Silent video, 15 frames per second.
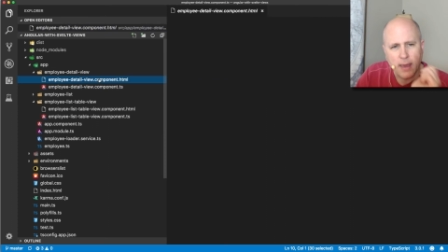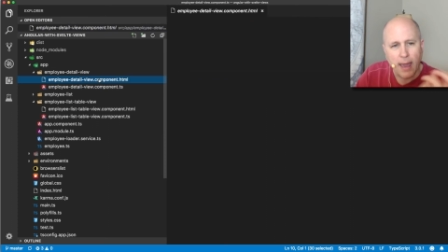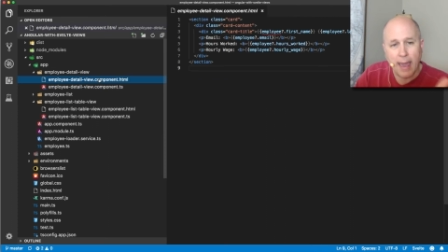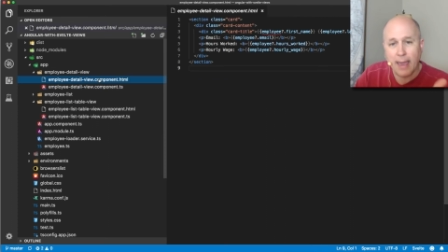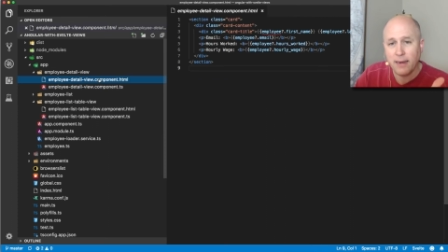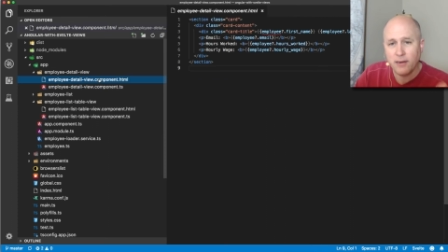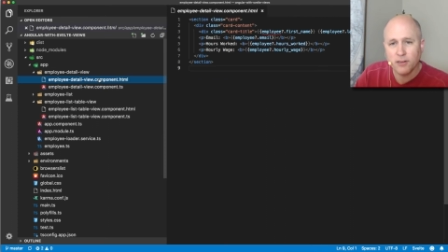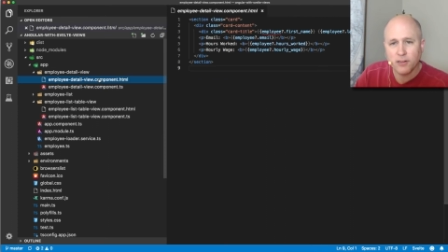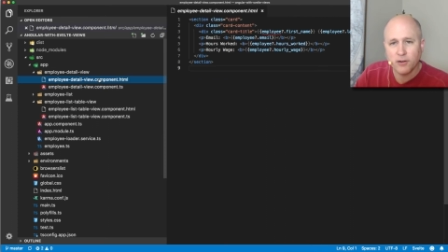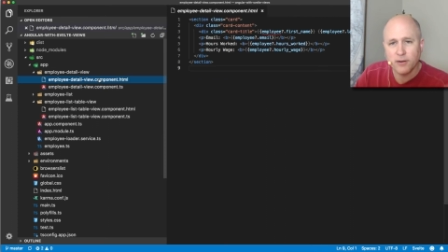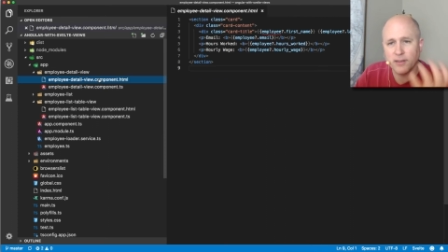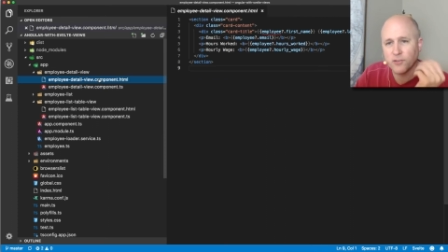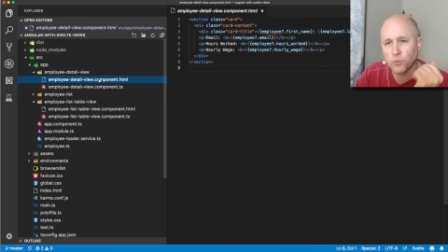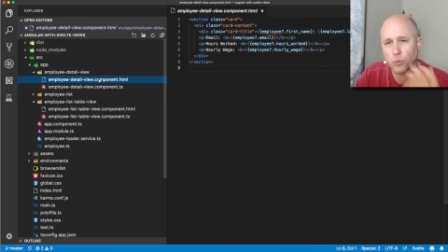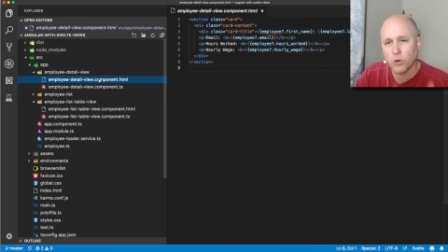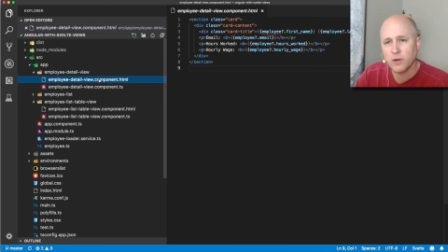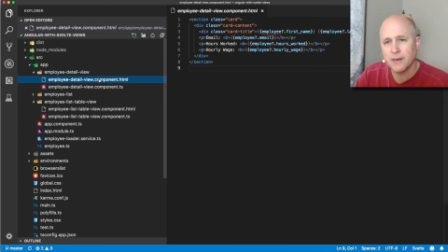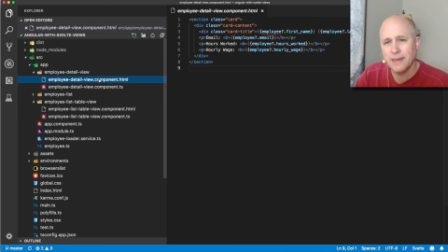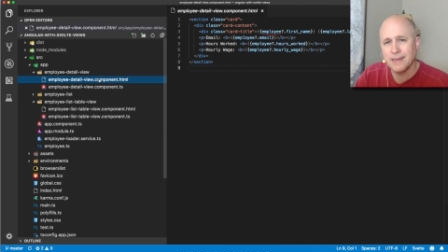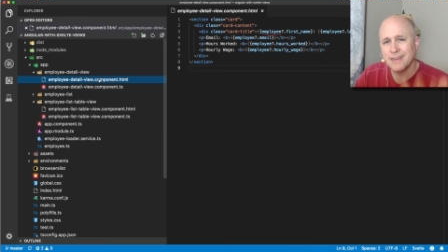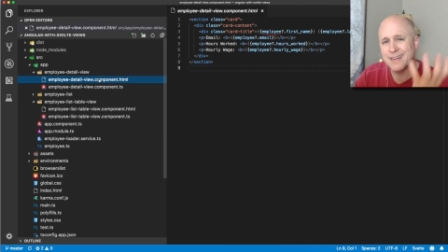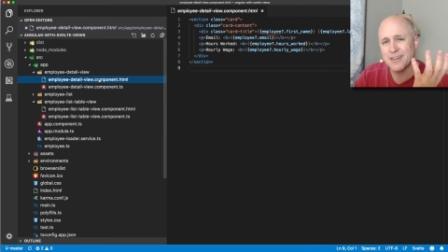Angular is
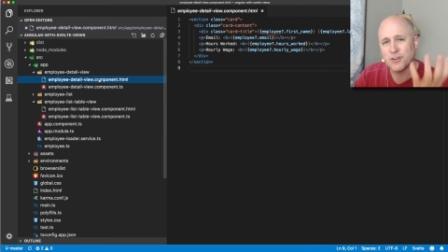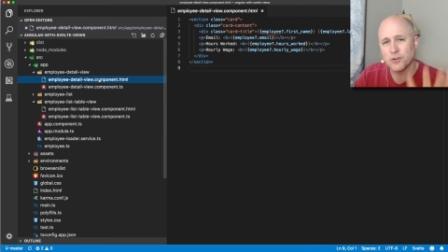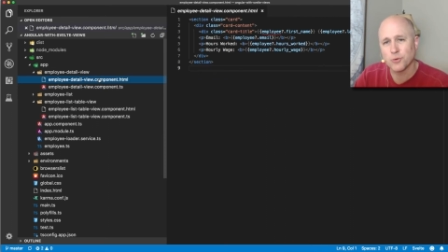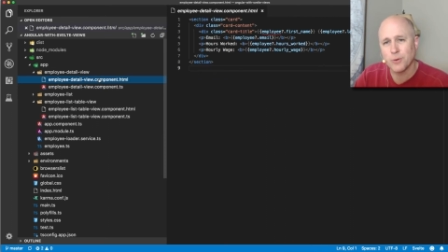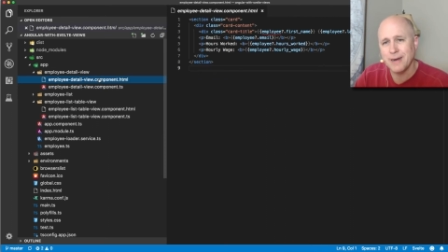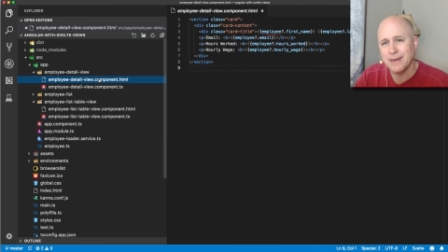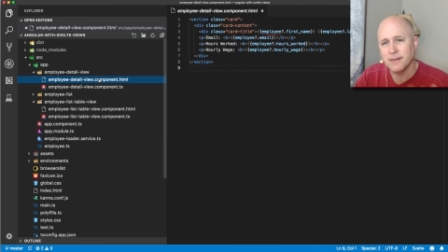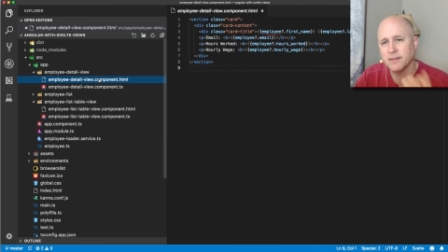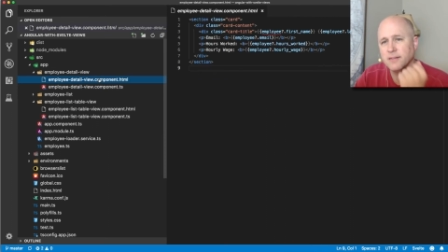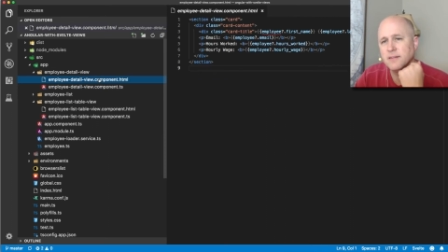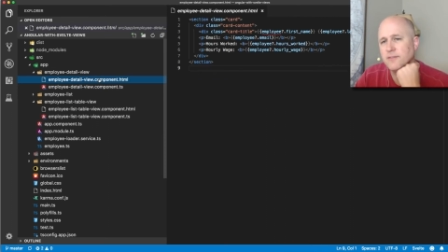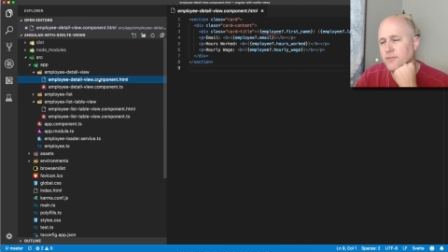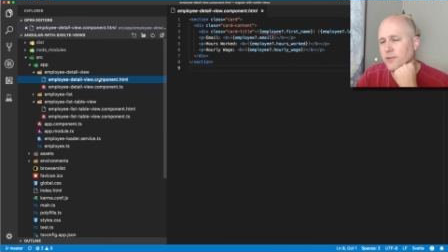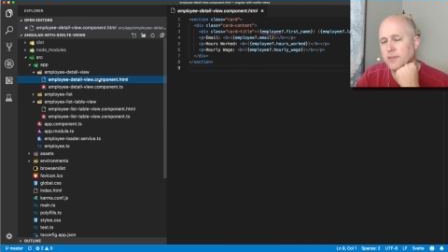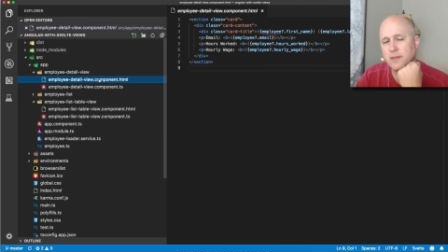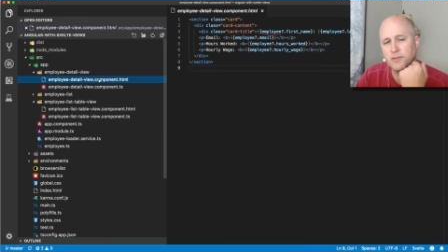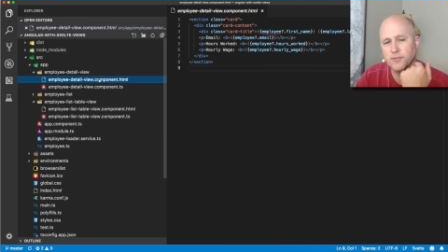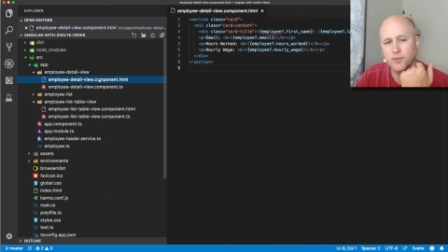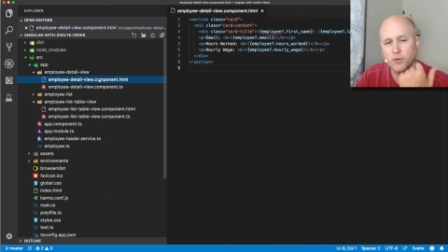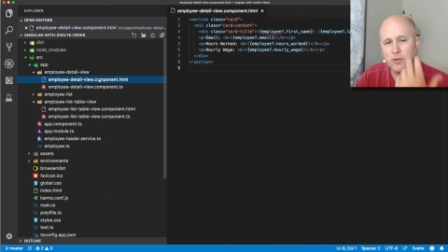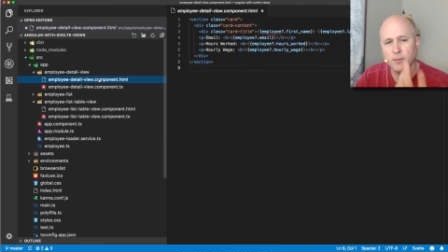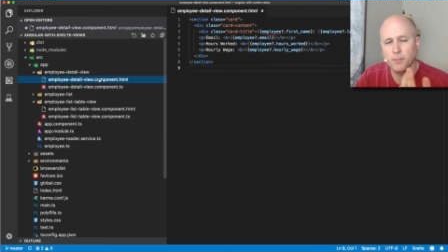working great for these
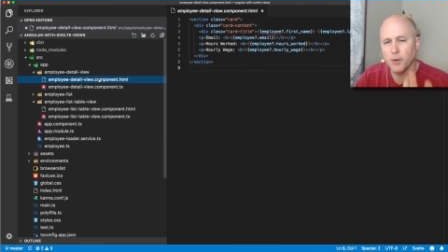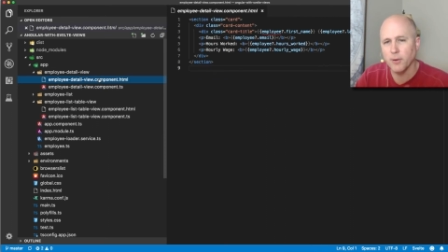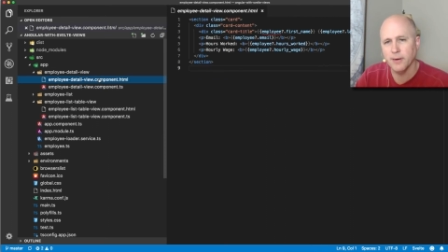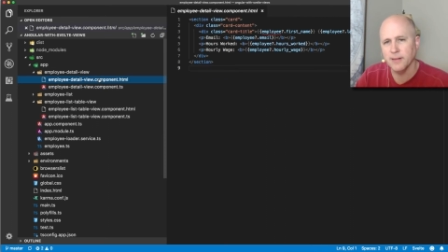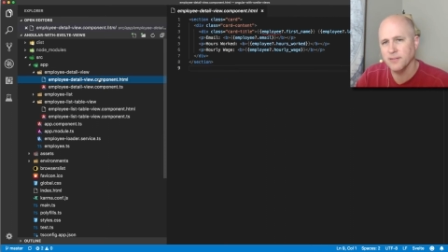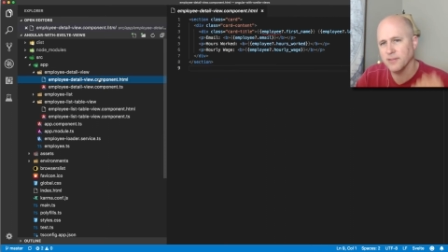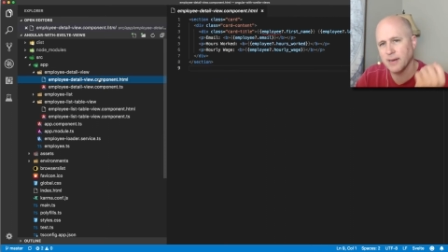view components.